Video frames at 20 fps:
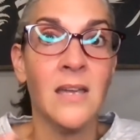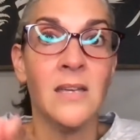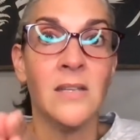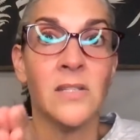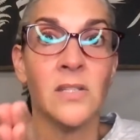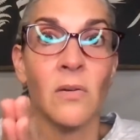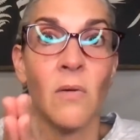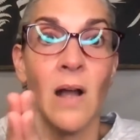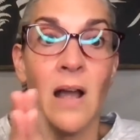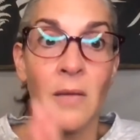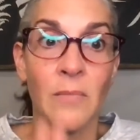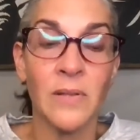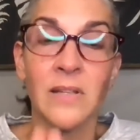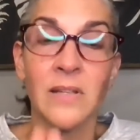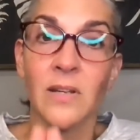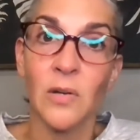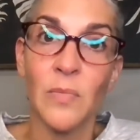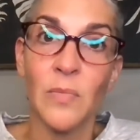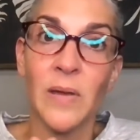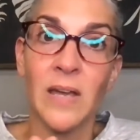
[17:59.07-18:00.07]
So I'm a
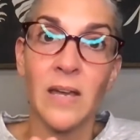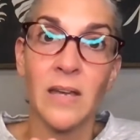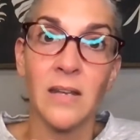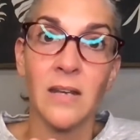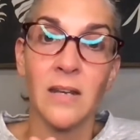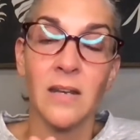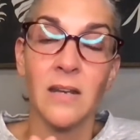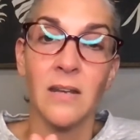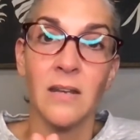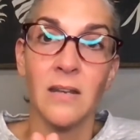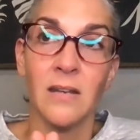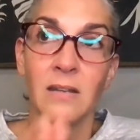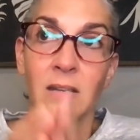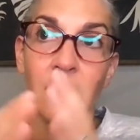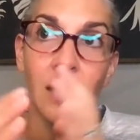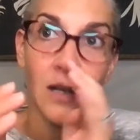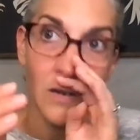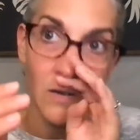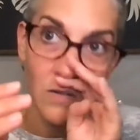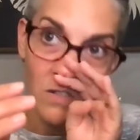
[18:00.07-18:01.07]
little bit,
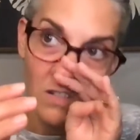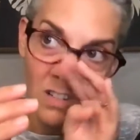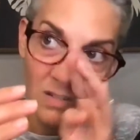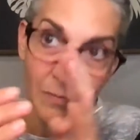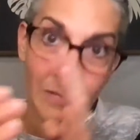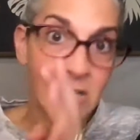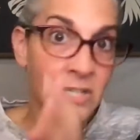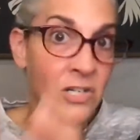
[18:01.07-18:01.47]
my